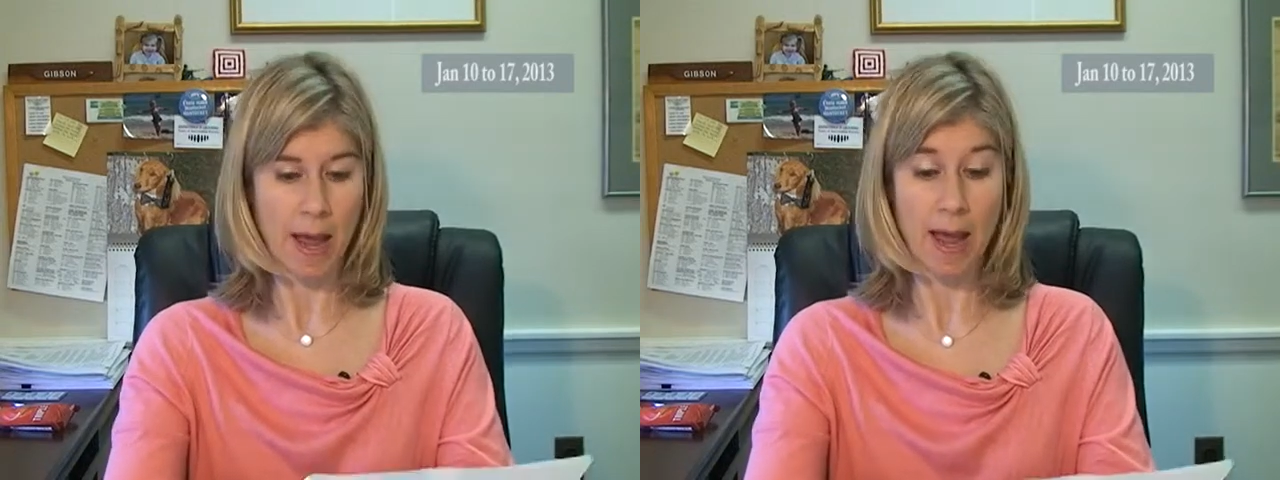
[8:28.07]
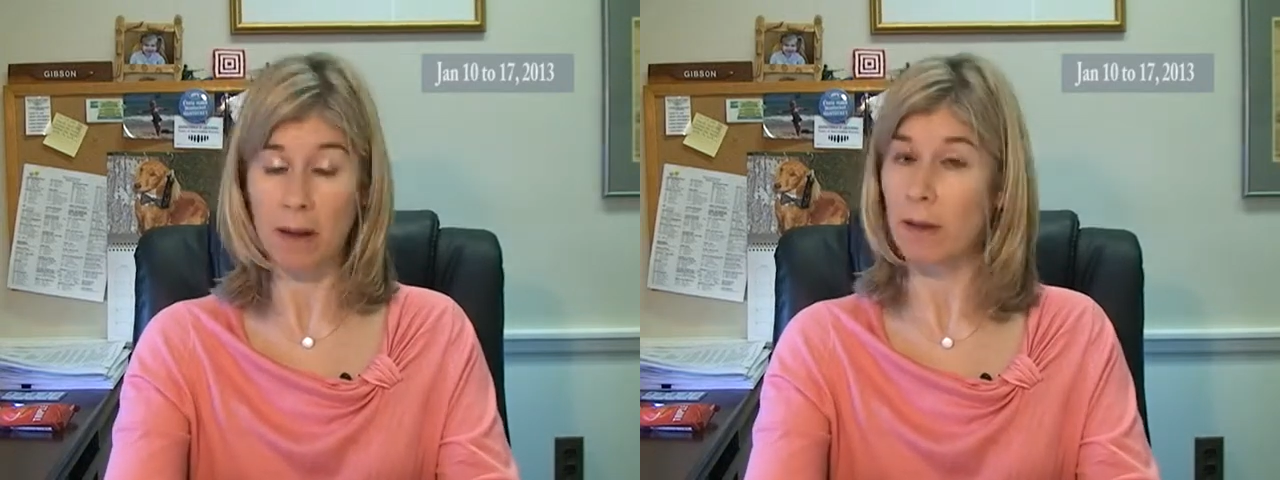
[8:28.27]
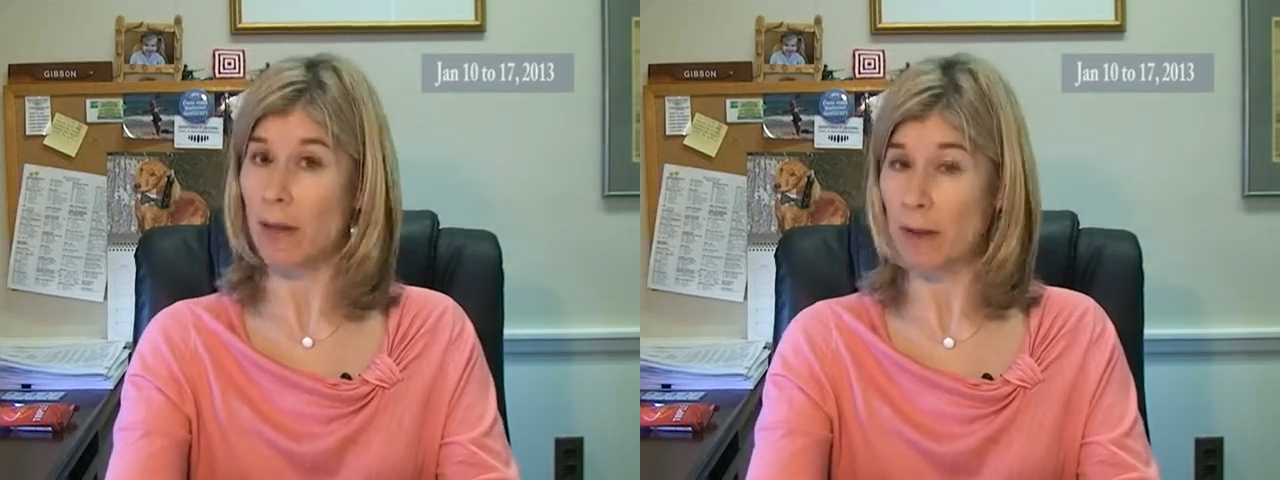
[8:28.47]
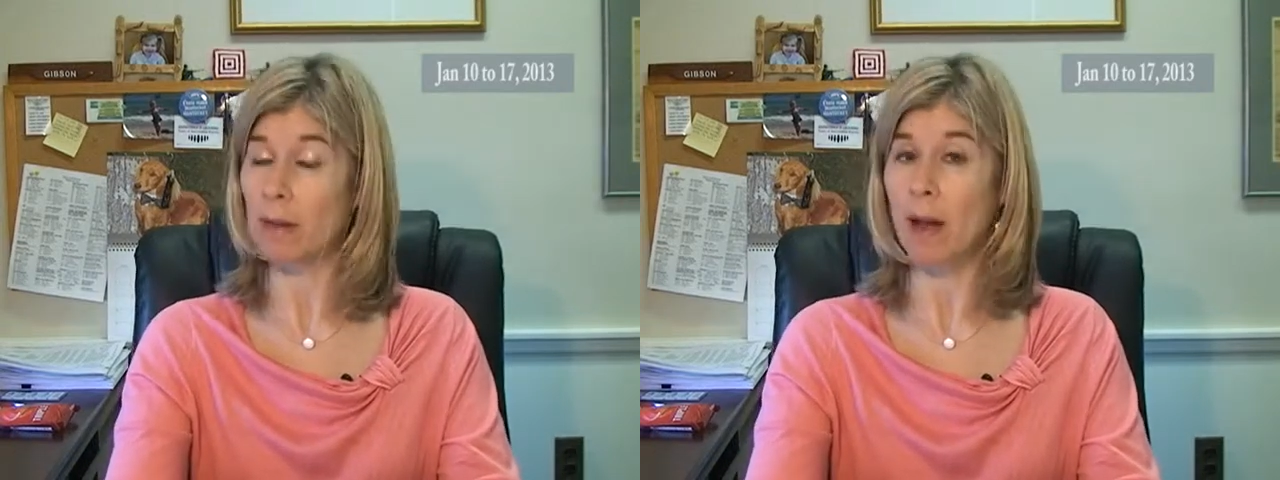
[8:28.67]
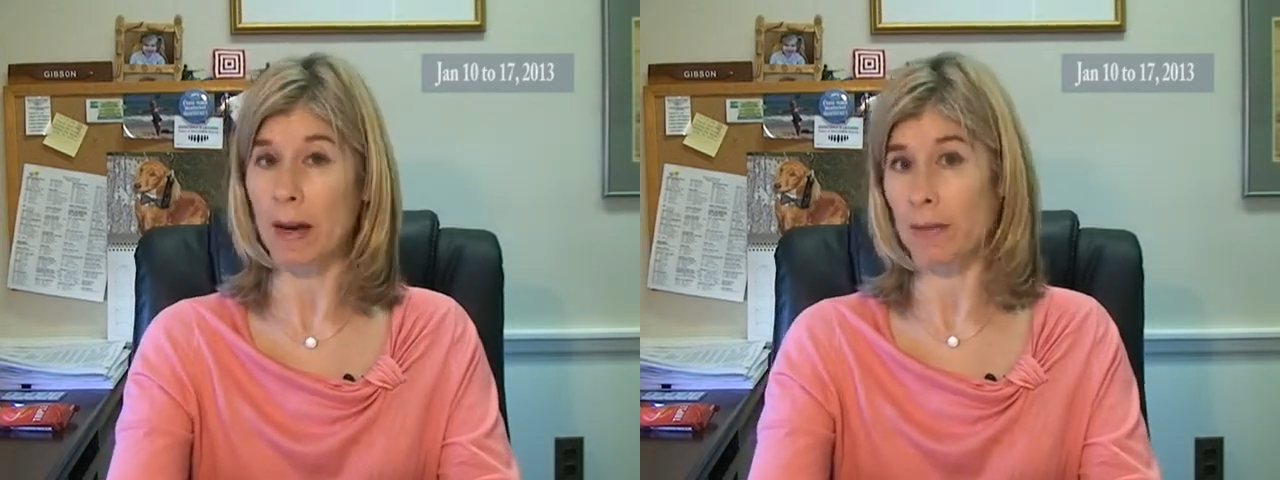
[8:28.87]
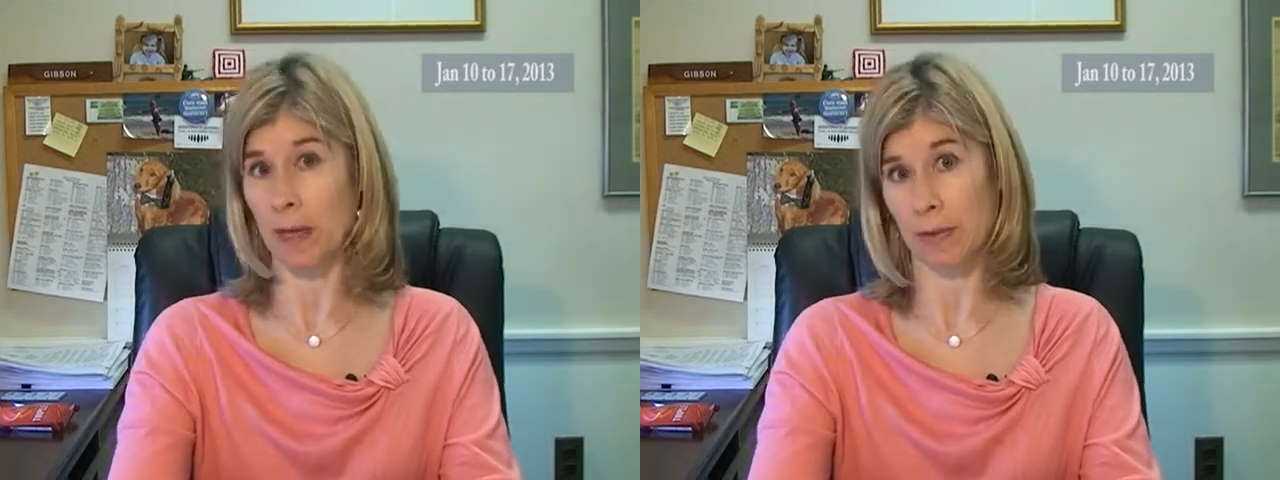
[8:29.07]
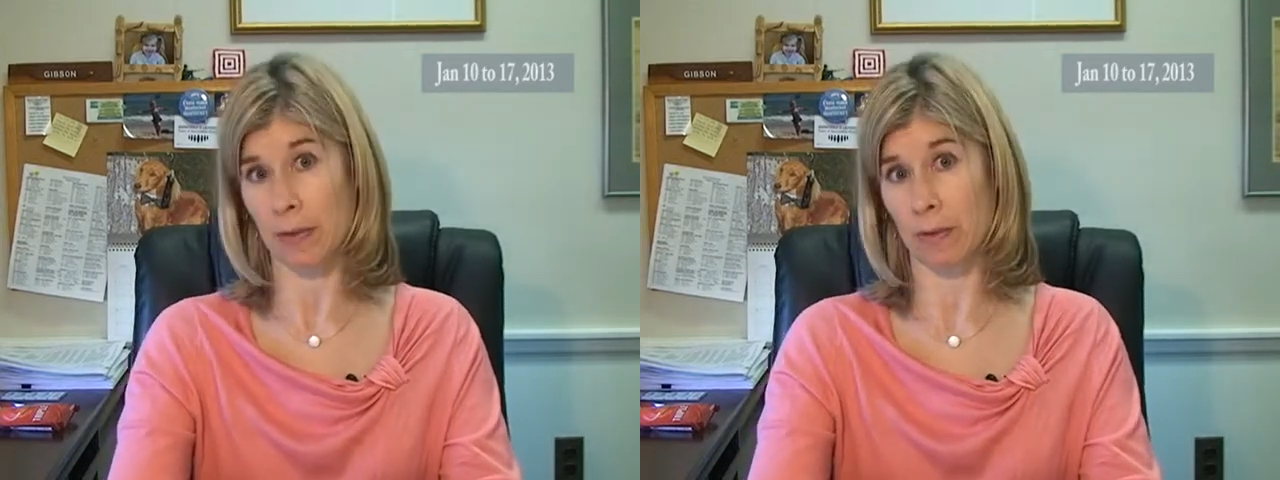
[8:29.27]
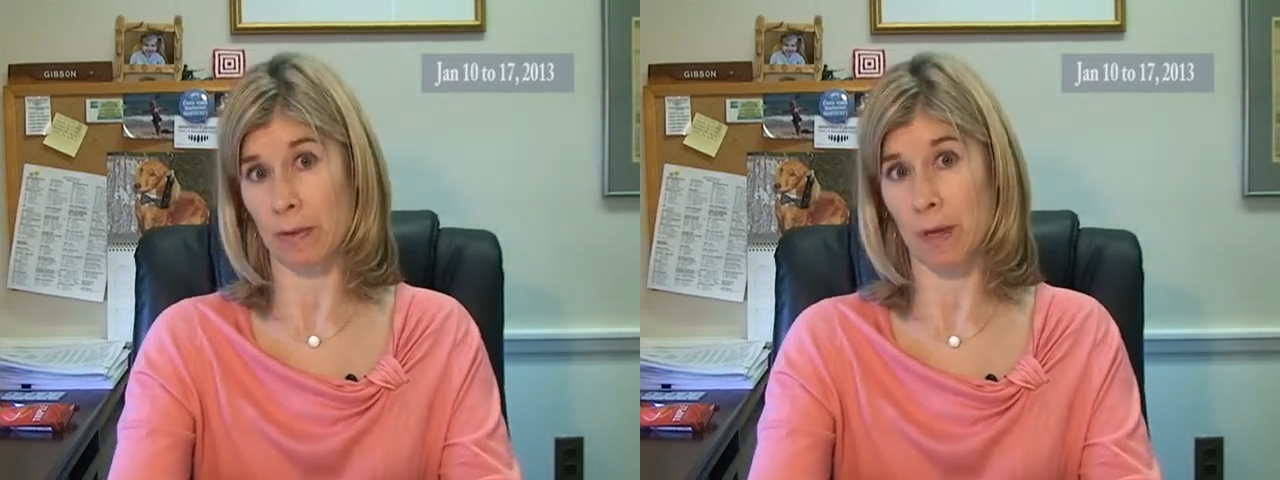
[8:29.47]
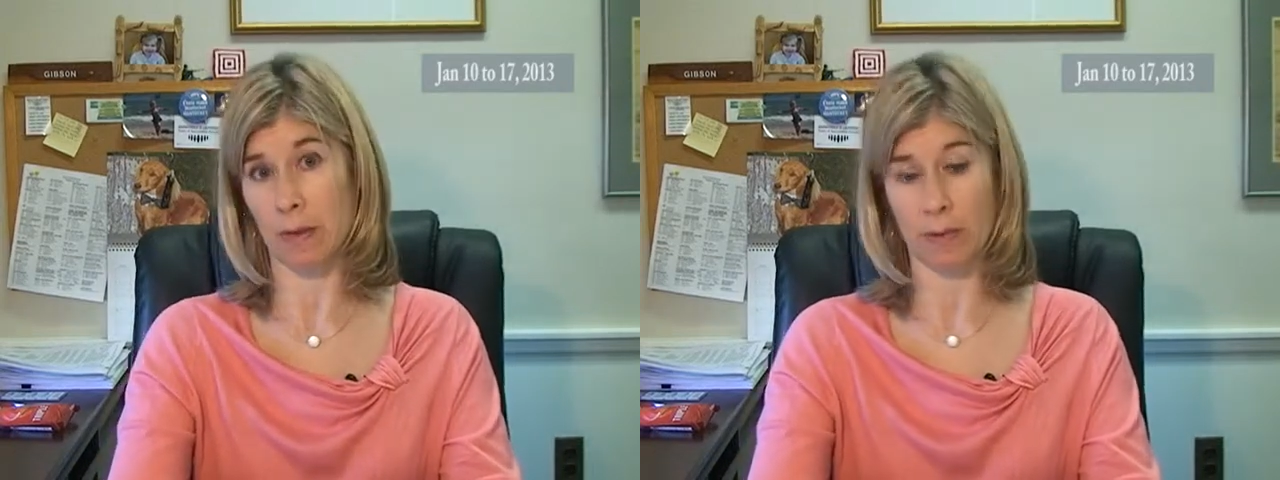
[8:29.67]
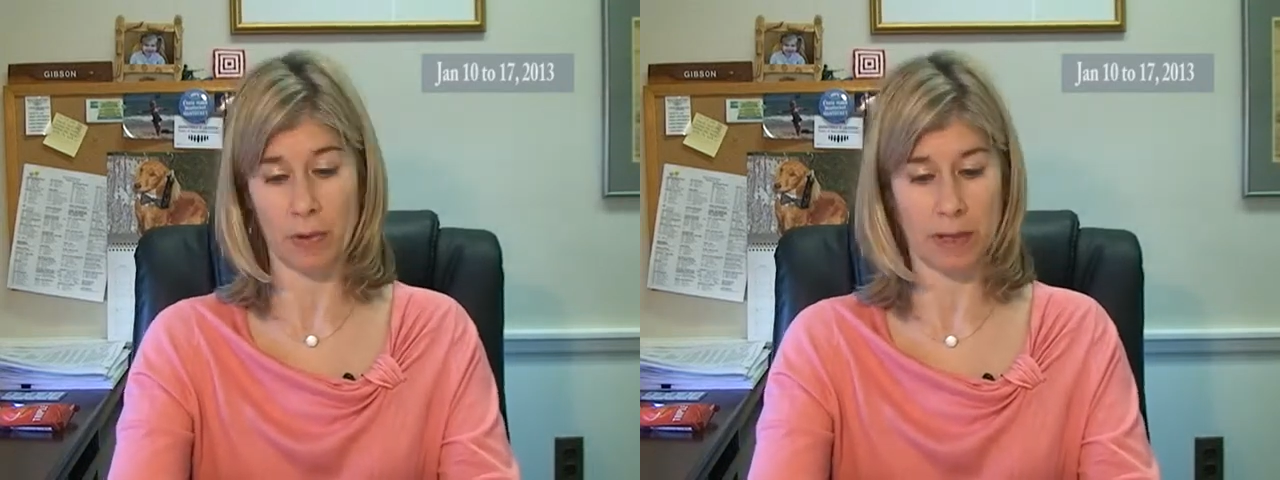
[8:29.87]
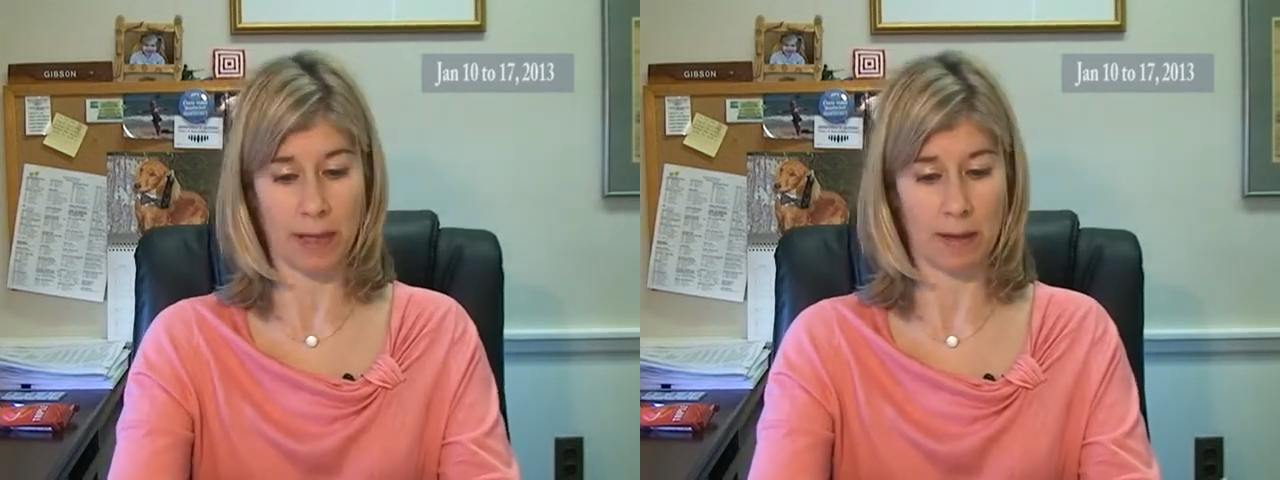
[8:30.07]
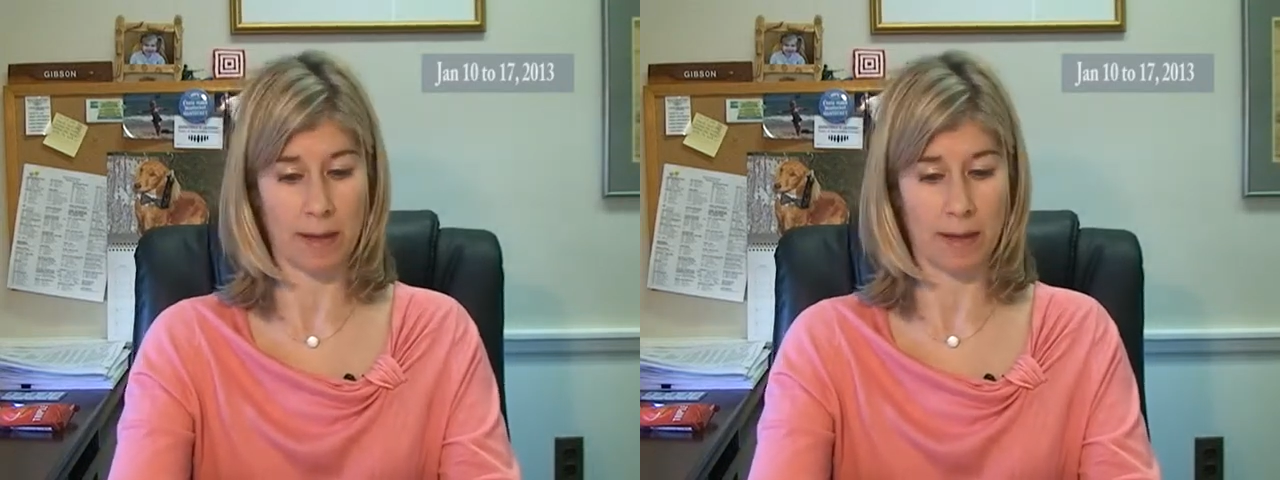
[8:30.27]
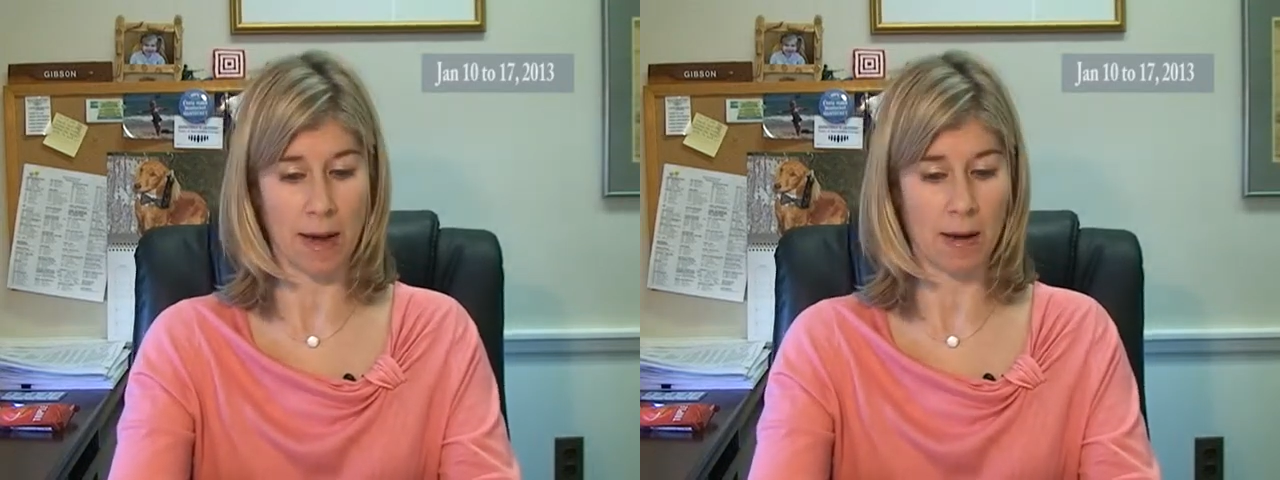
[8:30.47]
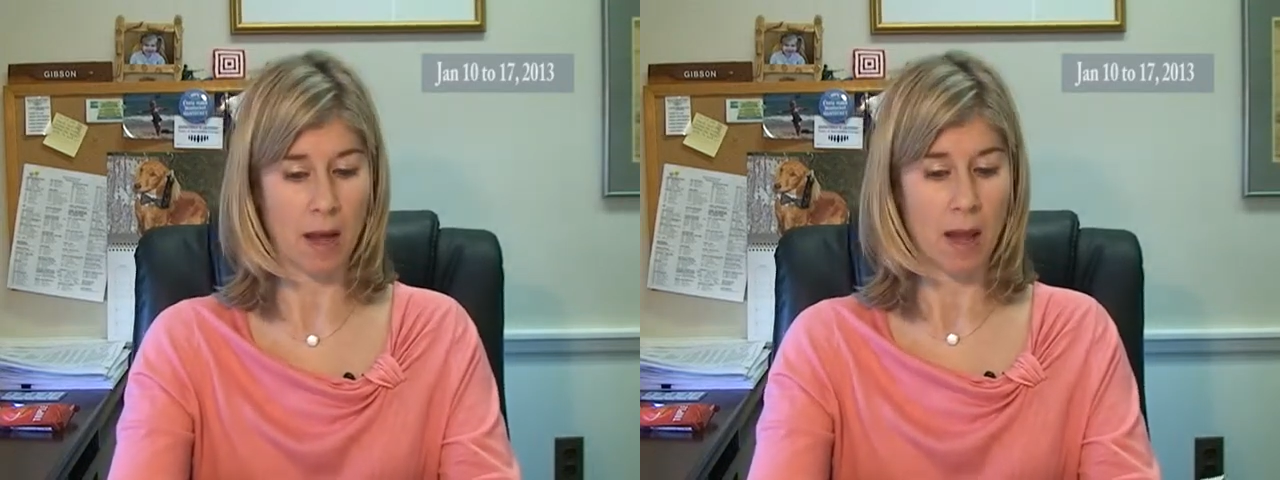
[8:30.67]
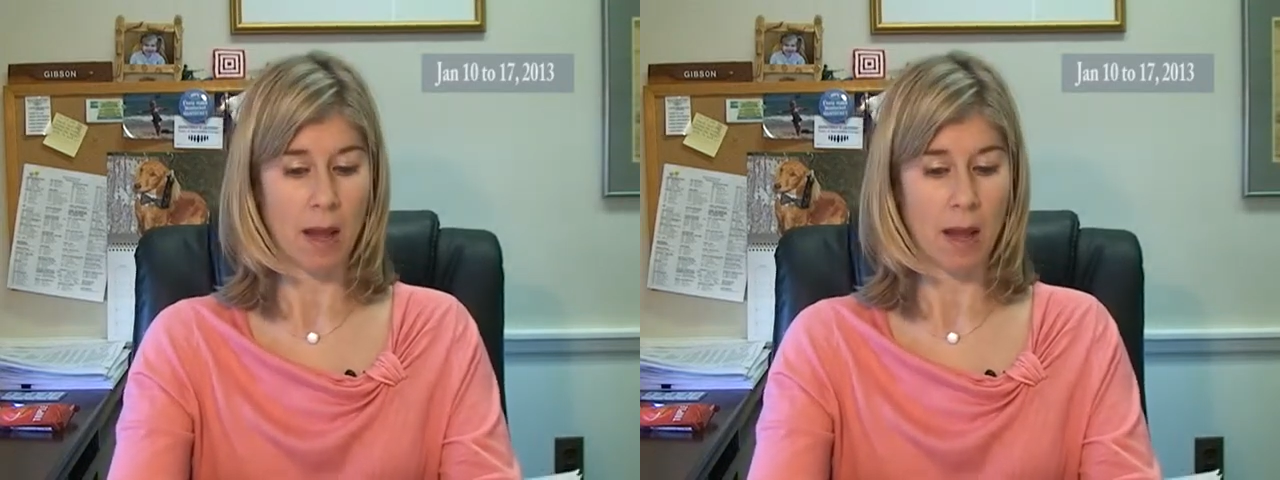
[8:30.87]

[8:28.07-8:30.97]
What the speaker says: And I think a lot of towns are proceeding like that.